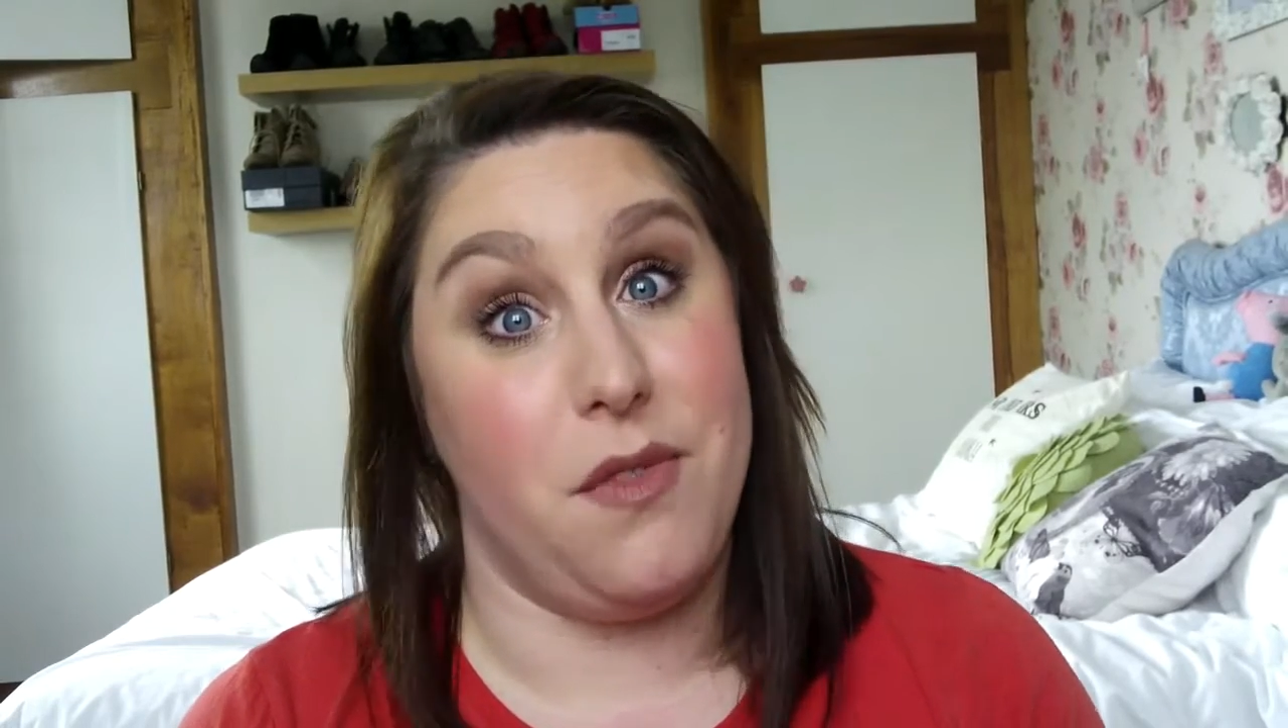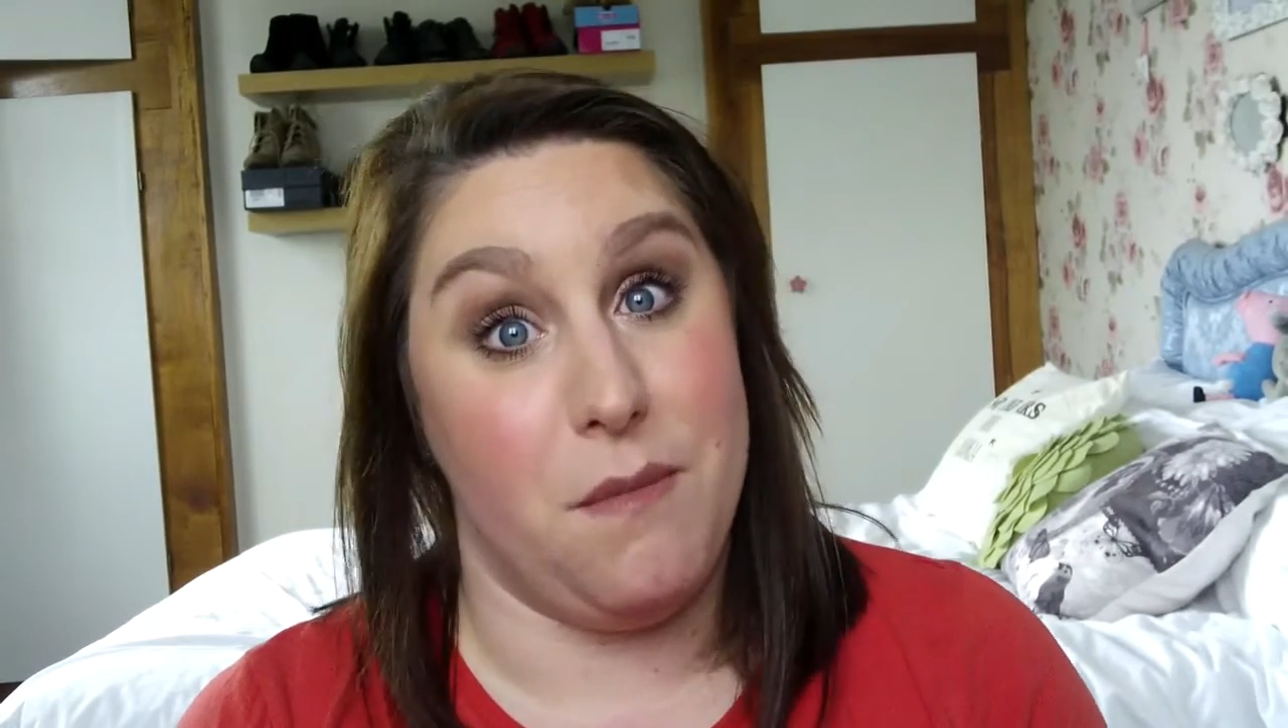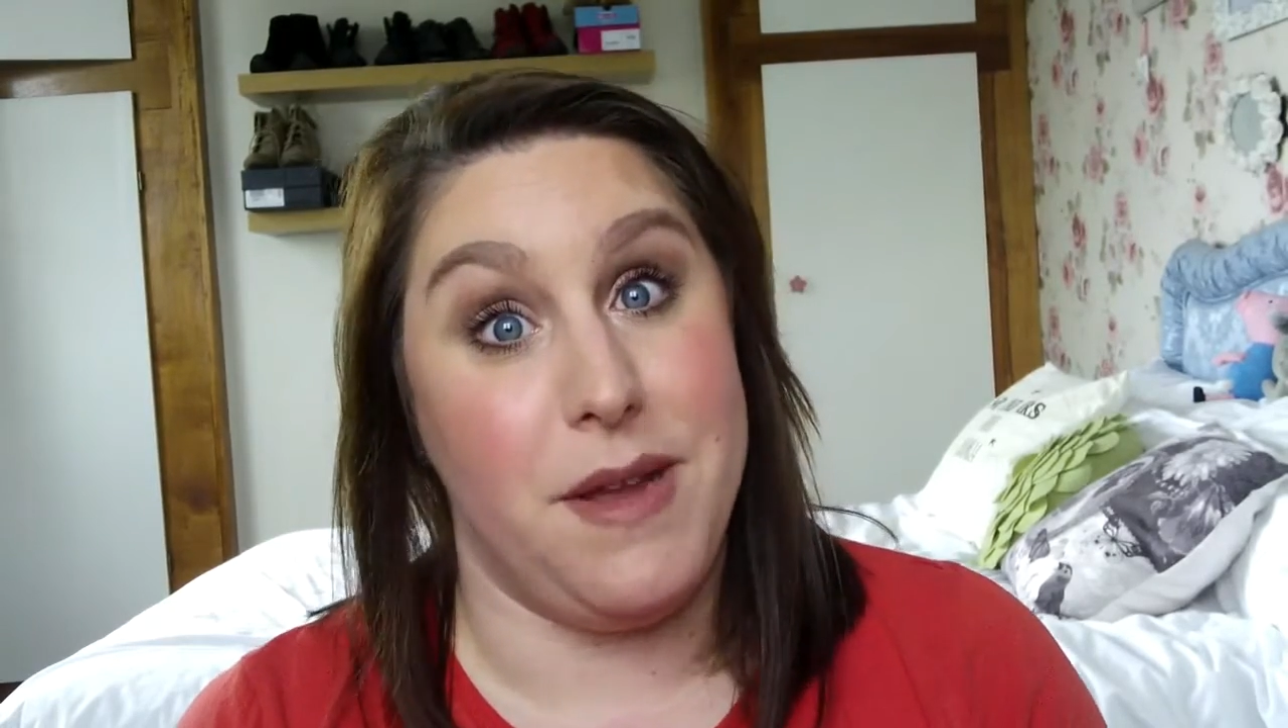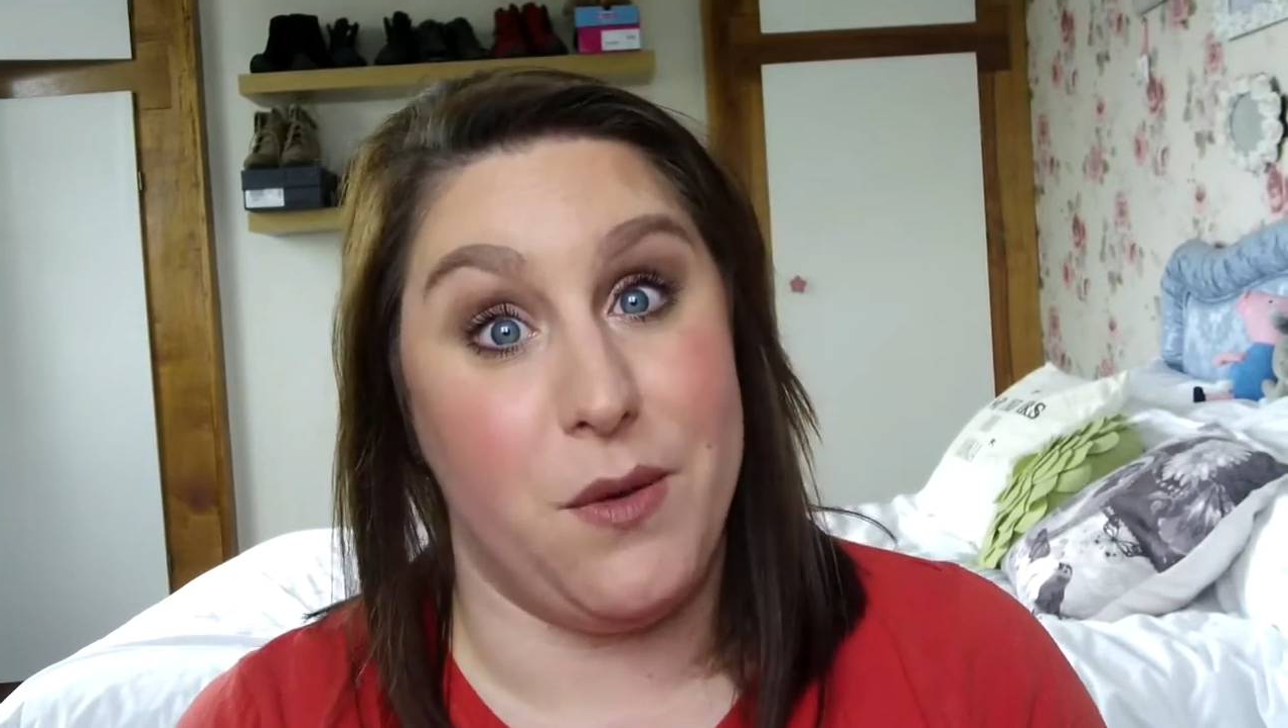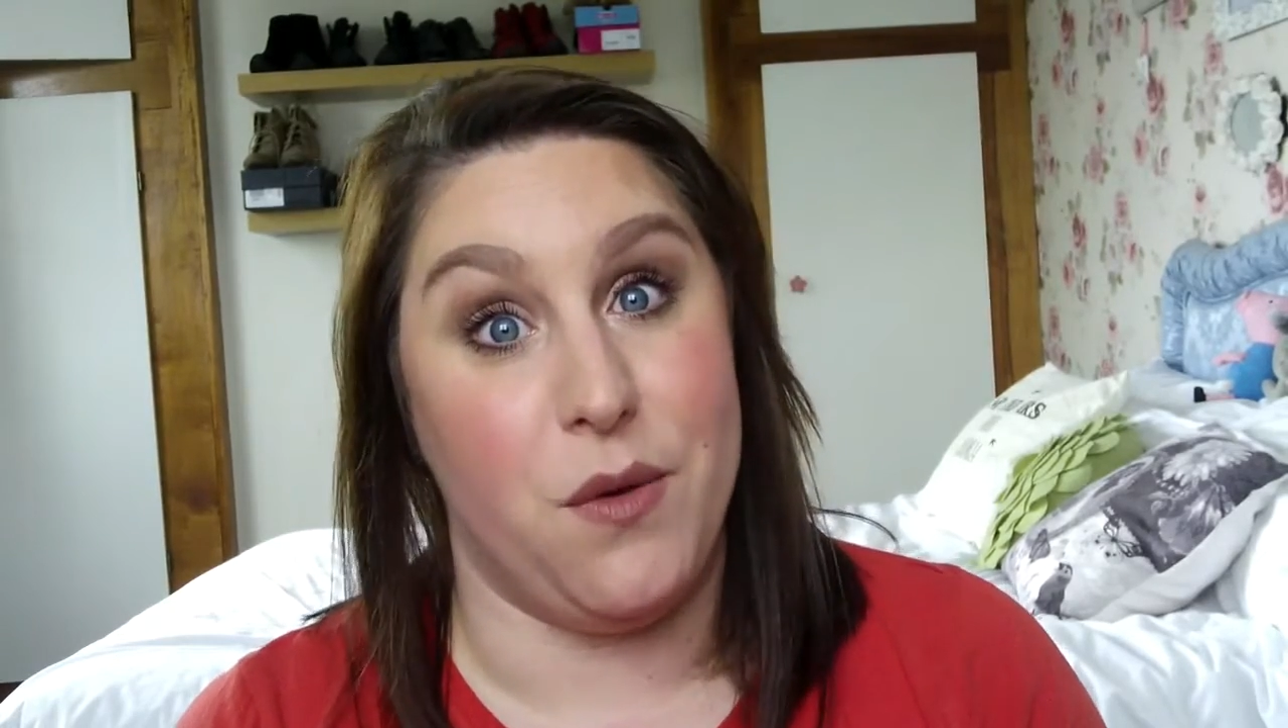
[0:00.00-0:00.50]

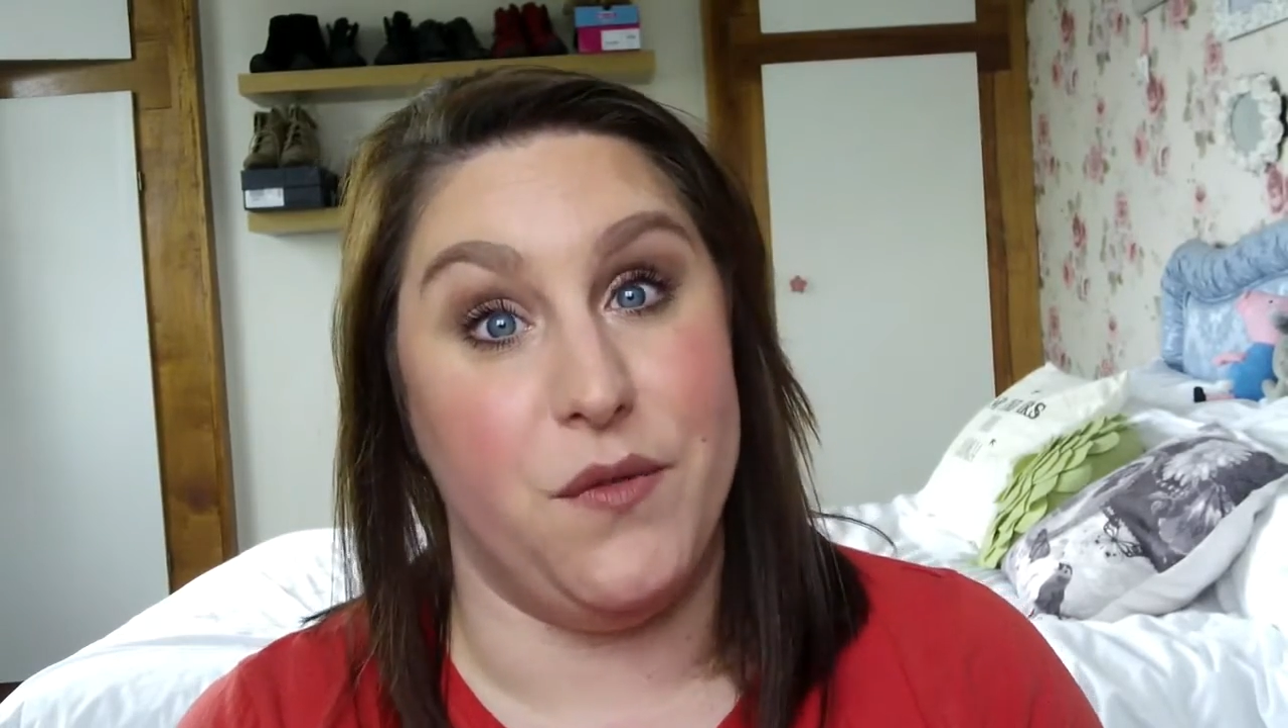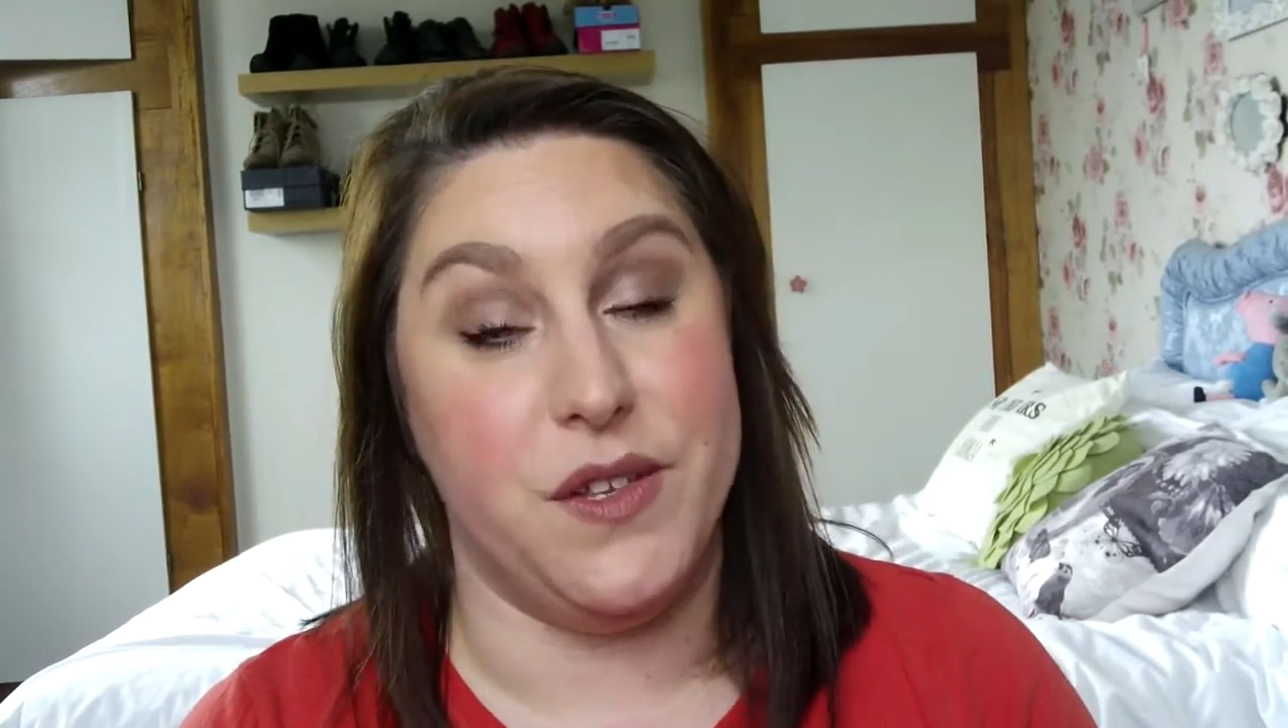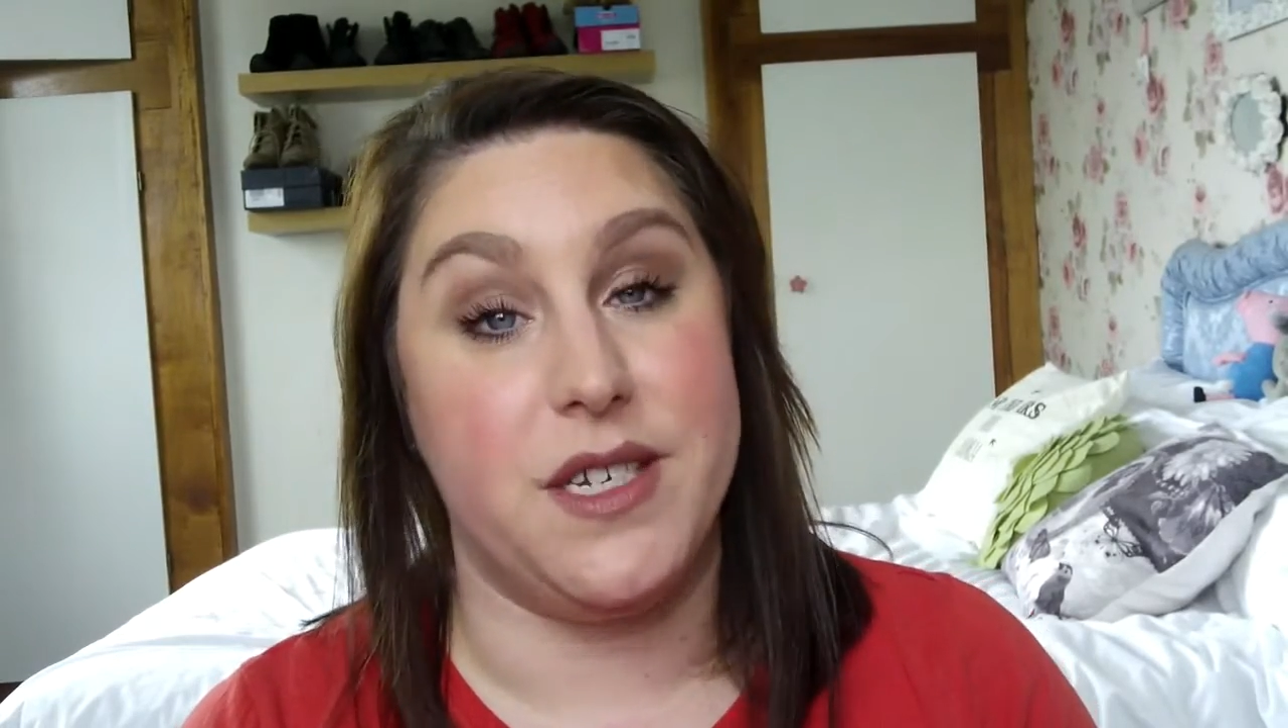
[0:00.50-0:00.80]
the middle of